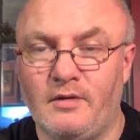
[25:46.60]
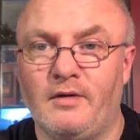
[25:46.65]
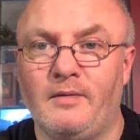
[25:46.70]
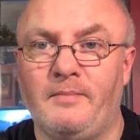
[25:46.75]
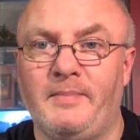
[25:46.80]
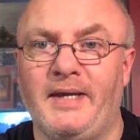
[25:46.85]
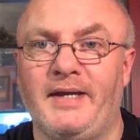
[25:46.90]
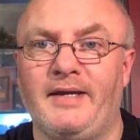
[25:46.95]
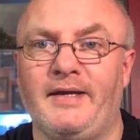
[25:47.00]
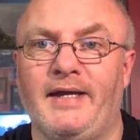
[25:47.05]

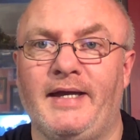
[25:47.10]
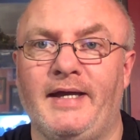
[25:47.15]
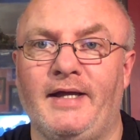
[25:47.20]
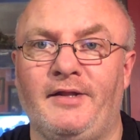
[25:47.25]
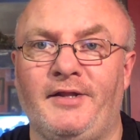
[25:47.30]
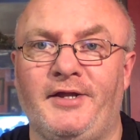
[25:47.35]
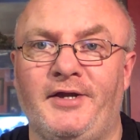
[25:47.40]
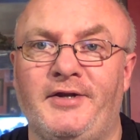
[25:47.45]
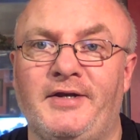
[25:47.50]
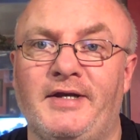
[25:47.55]
big
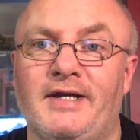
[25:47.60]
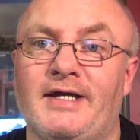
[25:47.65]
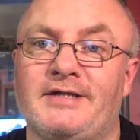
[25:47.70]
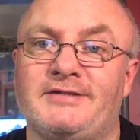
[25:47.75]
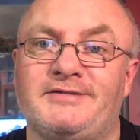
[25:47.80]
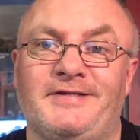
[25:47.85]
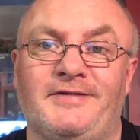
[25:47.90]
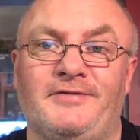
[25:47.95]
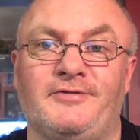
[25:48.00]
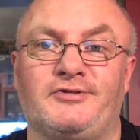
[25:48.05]
alien
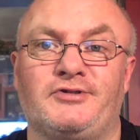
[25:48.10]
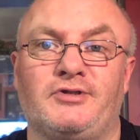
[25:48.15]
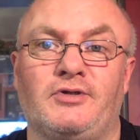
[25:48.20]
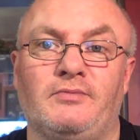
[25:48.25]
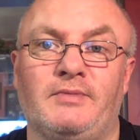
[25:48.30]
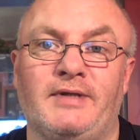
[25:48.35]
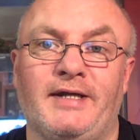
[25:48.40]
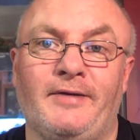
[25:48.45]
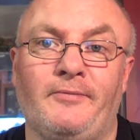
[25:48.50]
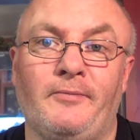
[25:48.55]
nasty that's
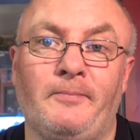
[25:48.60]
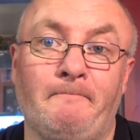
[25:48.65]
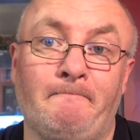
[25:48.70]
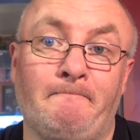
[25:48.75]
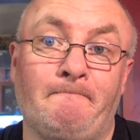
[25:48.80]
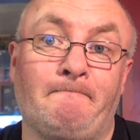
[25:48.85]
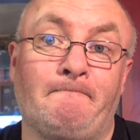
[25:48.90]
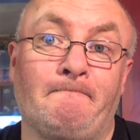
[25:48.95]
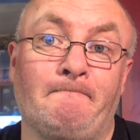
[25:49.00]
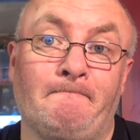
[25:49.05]
come down.
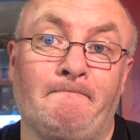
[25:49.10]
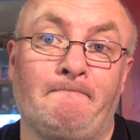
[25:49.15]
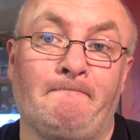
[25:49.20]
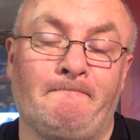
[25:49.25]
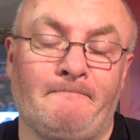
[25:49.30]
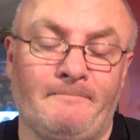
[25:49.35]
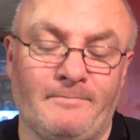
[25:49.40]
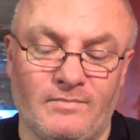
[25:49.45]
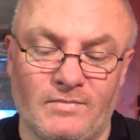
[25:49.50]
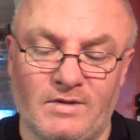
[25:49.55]

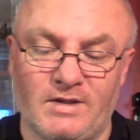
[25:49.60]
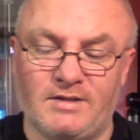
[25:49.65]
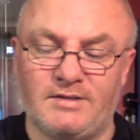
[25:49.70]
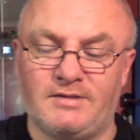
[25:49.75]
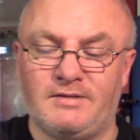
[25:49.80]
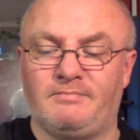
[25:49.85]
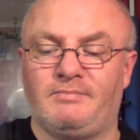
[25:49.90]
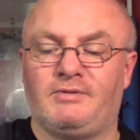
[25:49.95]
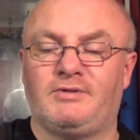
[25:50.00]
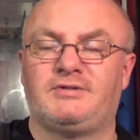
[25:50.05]

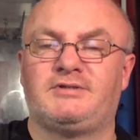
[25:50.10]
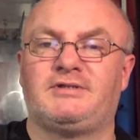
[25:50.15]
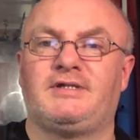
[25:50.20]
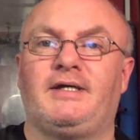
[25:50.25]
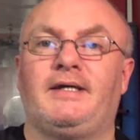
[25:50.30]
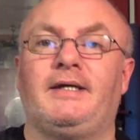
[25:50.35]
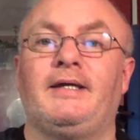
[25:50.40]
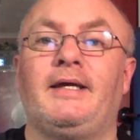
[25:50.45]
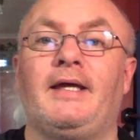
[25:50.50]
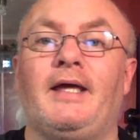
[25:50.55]
But
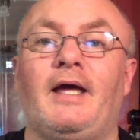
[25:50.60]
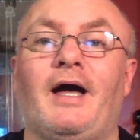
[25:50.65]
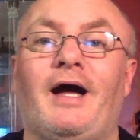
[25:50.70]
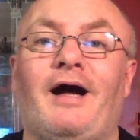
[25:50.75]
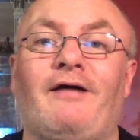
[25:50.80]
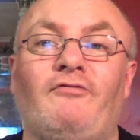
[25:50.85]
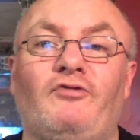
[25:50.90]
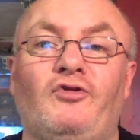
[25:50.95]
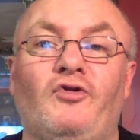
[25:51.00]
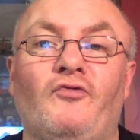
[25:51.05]

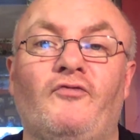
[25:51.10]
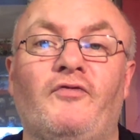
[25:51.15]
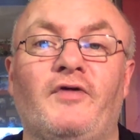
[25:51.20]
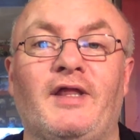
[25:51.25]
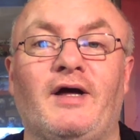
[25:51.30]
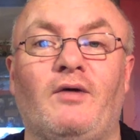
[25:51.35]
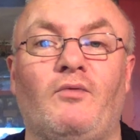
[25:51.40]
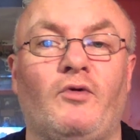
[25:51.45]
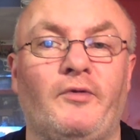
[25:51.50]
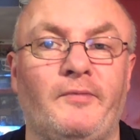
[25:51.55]
have a look for
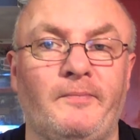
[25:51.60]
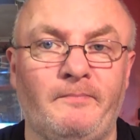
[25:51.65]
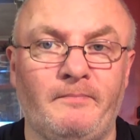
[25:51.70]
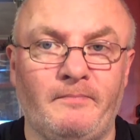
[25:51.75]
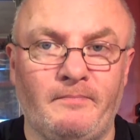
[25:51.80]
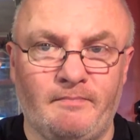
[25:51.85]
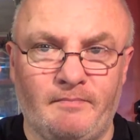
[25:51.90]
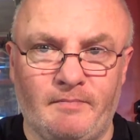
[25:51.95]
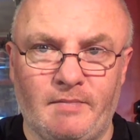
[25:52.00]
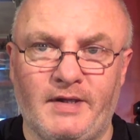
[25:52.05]
that one
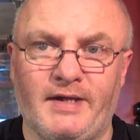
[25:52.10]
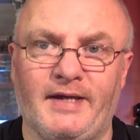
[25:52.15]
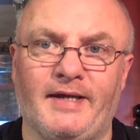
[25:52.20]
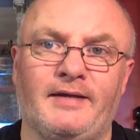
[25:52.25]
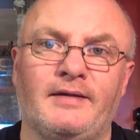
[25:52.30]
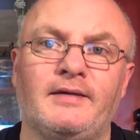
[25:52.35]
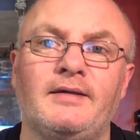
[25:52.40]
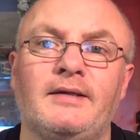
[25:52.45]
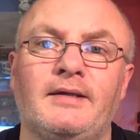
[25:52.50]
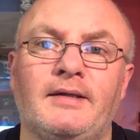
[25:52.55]
again.
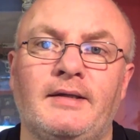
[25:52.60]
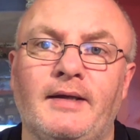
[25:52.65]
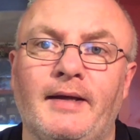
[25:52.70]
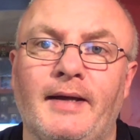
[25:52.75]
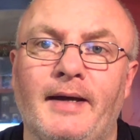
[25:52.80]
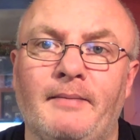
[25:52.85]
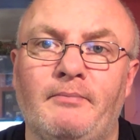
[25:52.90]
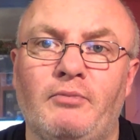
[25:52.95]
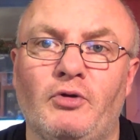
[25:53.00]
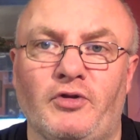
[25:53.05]

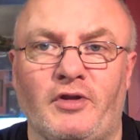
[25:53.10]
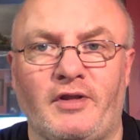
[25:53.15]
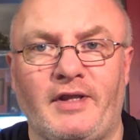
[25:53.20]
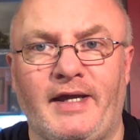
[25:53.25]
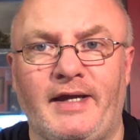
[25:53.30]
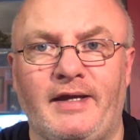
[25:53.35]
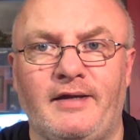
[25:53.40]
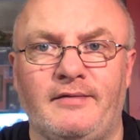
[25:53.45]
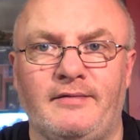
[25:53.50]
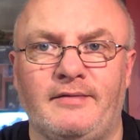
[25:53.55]
I'll put the
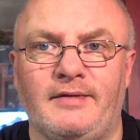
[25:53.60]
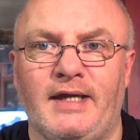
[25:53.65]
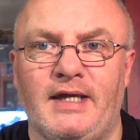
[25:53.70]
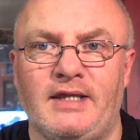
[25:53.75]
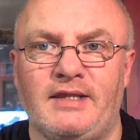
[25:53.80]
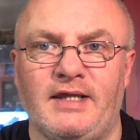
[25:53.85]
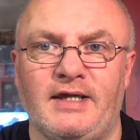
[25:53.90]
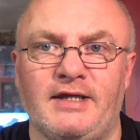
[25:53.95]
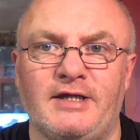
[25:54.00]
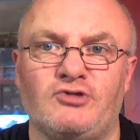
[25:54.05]
link
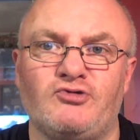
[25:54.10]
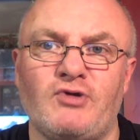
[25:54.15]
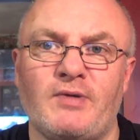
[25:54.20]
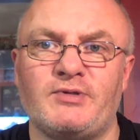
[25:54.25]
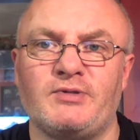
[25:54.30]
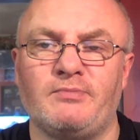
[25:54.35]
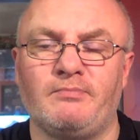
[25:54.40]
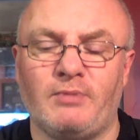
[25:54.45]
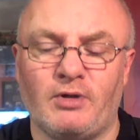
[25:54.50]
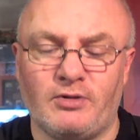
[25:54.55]
in the
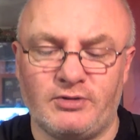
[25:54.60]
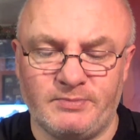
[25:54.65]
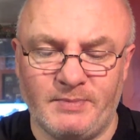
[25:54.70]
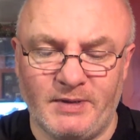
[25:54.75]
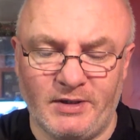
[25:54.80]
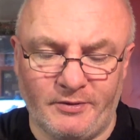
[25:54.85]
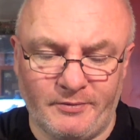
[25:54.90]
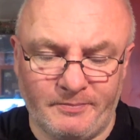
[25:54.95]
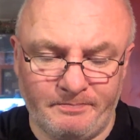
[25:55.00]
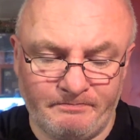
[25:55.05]
description box
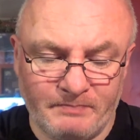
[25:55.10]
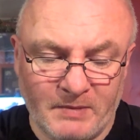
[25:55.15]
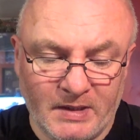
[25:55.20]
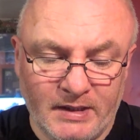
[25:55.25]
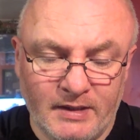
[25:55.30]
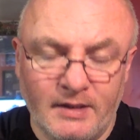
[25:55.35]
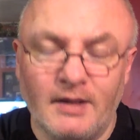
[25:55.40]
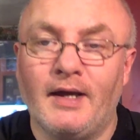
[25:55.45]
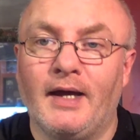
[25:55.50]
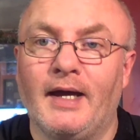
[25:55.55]
below.
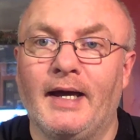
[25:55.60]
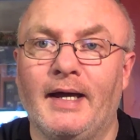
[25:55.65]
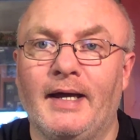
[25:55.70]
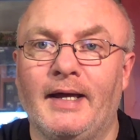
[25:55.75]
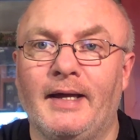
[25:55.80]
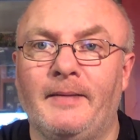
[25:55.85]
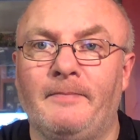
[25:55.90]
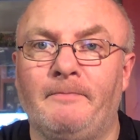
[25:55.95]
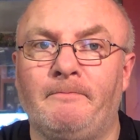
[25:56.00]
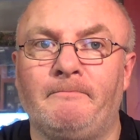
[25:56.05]

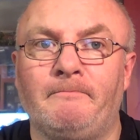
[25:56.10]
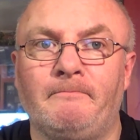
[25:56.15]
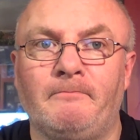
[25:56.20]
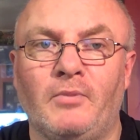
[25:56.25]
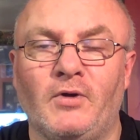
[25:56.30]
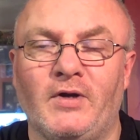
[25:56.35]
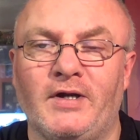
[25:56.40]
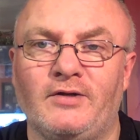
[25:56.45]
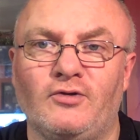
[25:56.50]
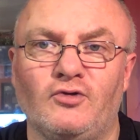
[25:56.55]

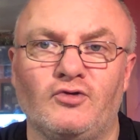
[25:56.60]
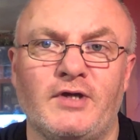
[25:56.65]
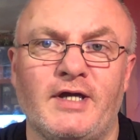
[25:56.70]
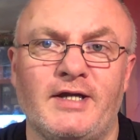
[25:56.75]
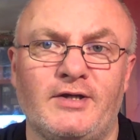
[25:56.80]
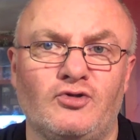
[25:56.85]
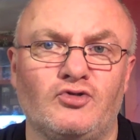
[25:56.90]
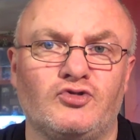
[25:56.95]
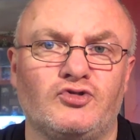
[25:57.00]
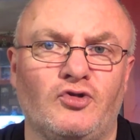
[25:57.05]
But
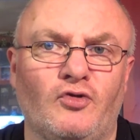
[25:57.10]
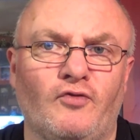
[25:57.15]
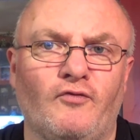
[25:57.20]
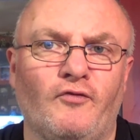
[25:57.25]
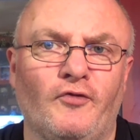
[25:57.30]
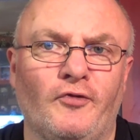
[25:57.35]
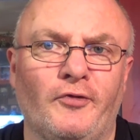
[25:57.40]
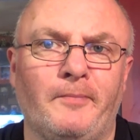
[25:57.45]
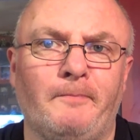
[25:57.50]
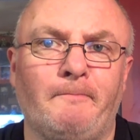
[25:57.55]
it does look
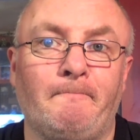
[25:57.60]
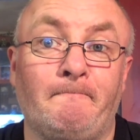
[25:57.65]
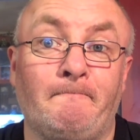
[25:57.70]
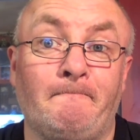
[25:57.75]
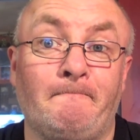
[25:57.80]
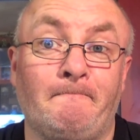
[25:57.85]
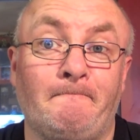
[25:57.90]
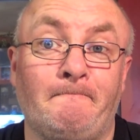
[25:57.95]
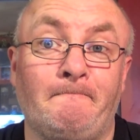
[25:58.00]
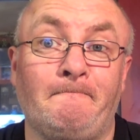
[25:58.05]
fun.
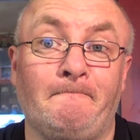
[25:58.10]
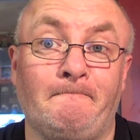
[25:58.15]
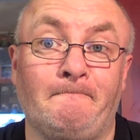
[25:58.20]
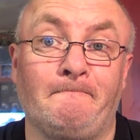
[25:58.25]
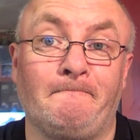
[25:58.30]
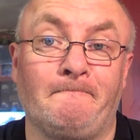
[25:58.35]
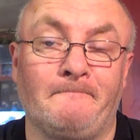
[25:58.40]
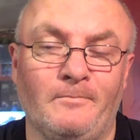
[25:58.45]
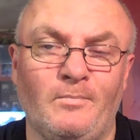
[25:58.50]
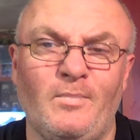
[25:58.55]

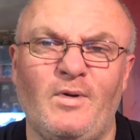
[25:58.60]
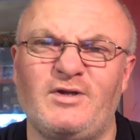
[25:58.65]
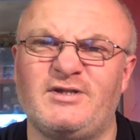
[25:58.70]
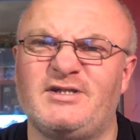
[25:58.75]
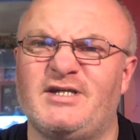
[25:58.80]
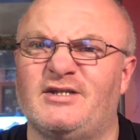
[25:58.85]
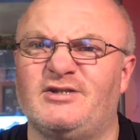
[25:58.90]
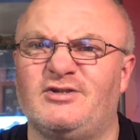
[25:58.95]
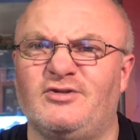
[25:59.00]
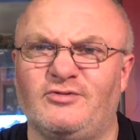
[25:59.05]
Well,
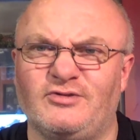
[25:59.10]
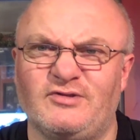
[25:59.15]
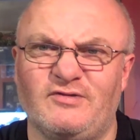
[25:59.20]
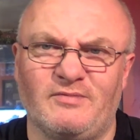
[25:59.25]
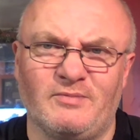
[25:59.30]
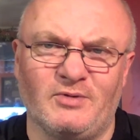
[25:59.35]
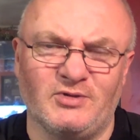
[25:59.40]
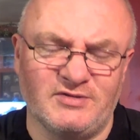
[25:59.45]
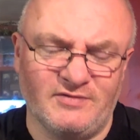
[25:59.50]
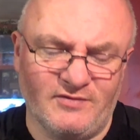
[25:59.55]
Sentinels of the
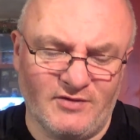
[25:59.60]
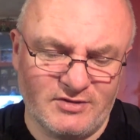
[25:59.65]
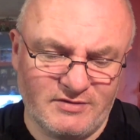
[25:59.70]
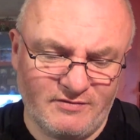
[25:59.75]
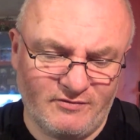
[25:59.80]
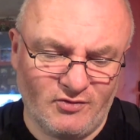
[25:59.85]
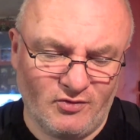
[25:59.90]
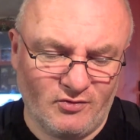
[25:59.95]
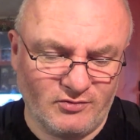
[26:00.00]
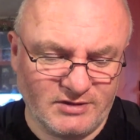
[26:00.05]
Multiverse,
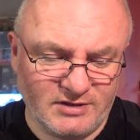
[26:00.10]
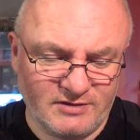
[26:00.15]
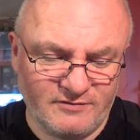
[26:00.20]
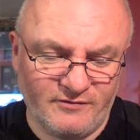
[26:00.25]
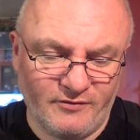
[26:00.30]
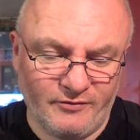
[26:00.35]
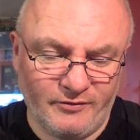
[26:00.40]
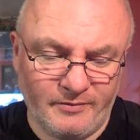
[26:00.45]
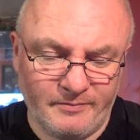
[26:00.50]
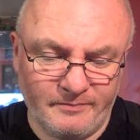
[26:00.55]
of course, it's fun.